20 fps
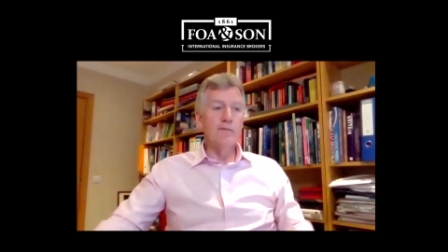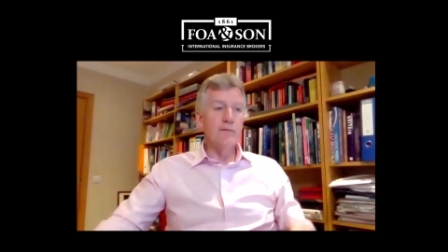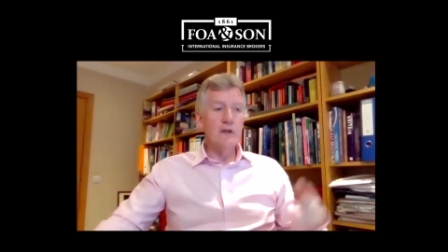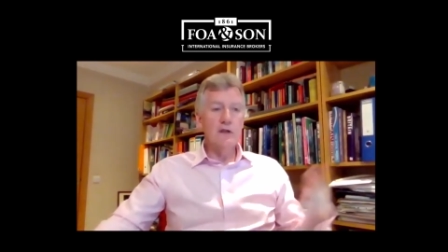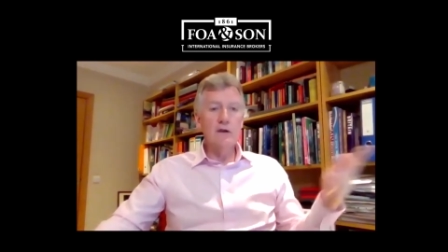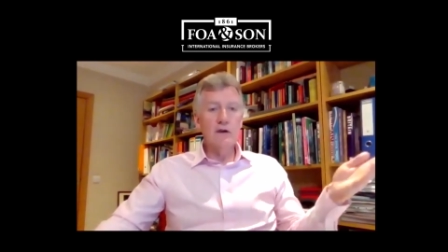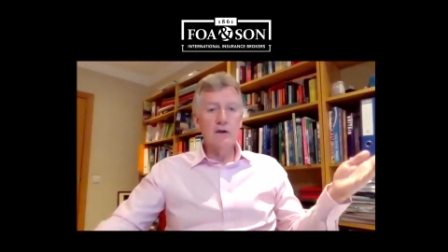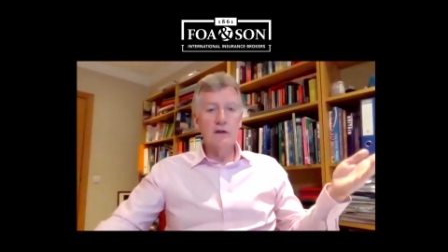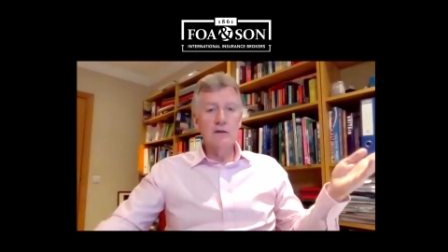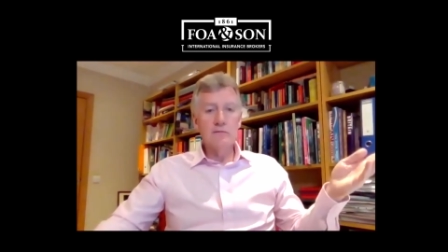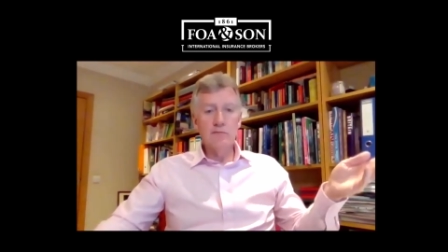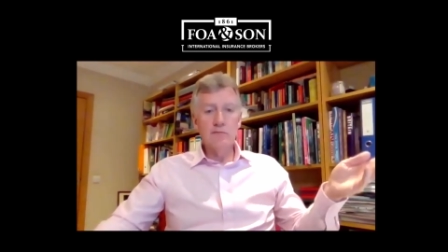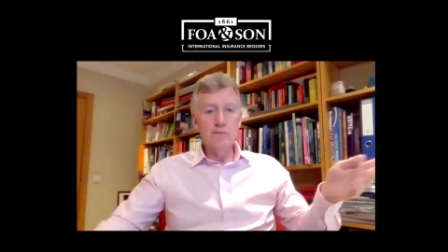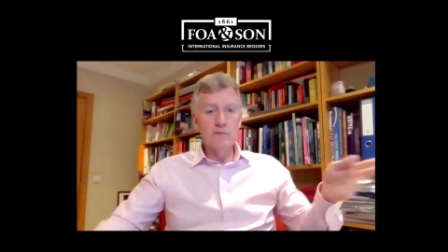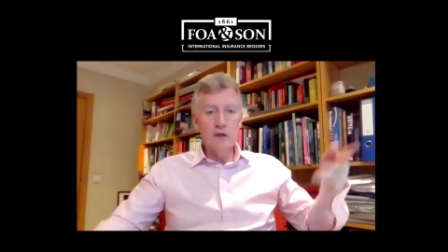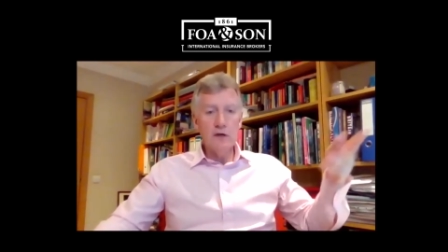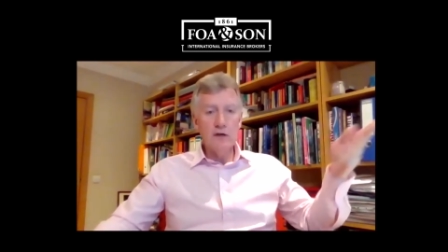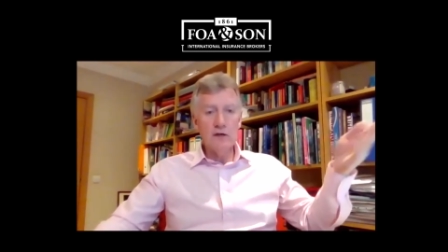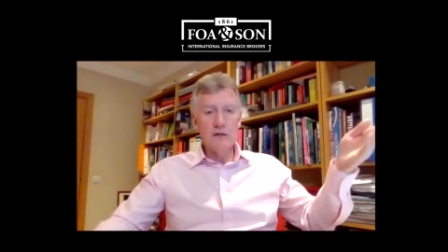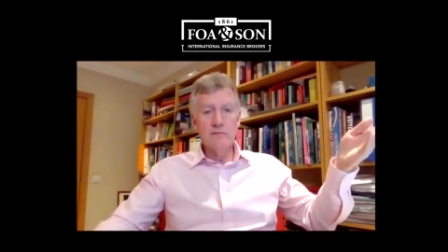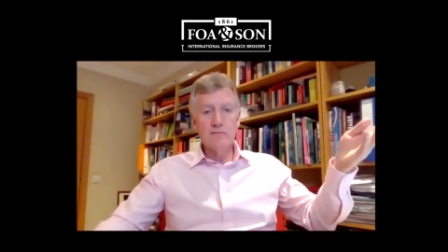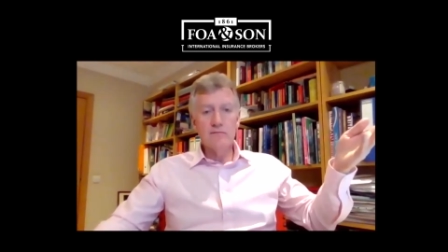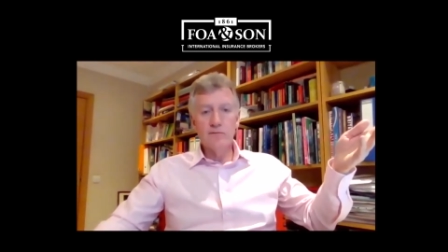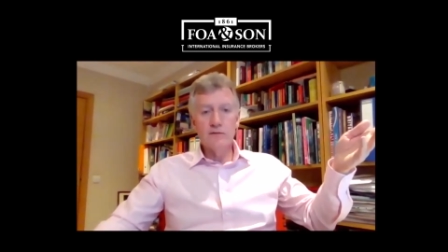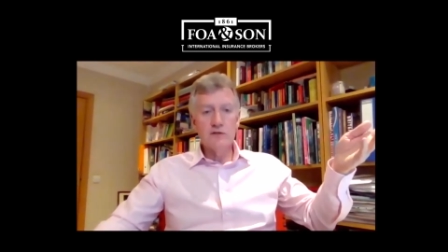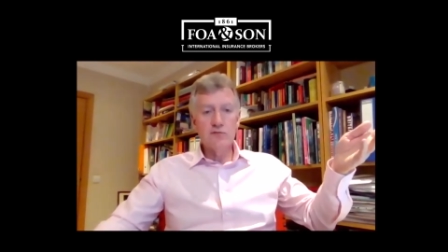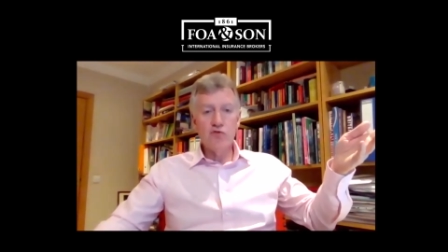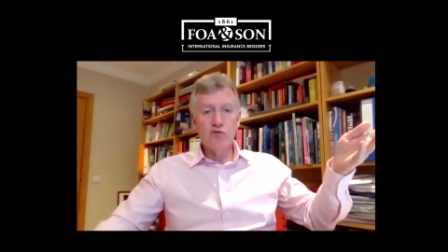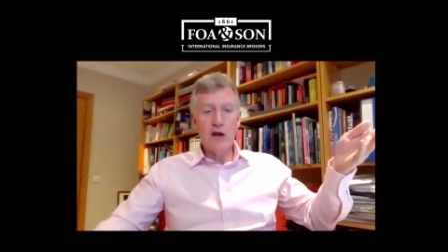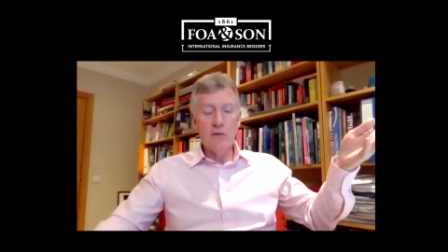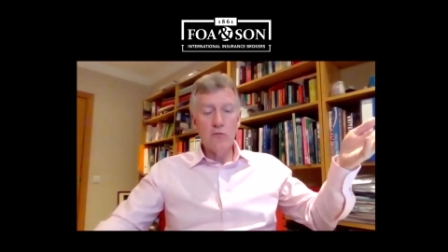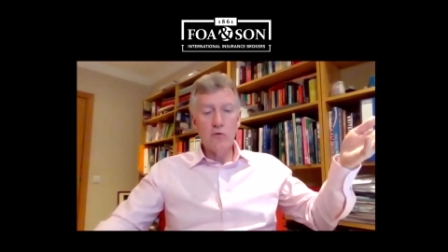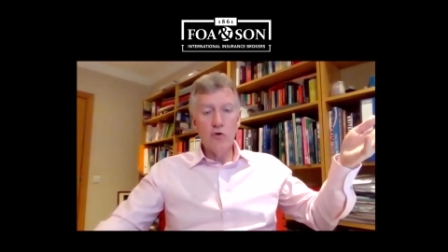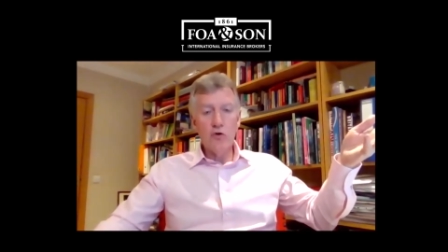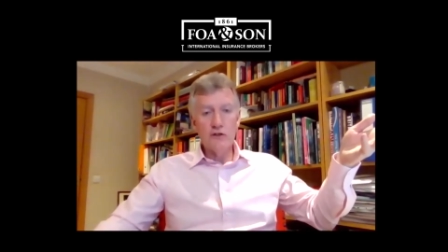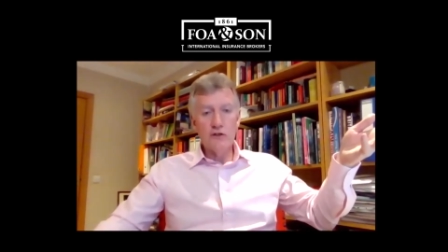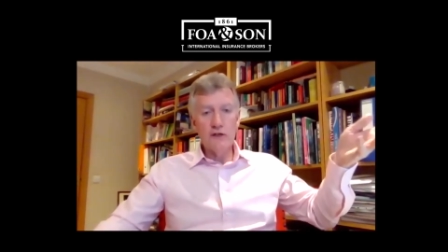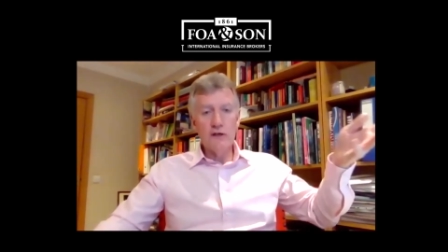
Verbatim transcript: You can spray water,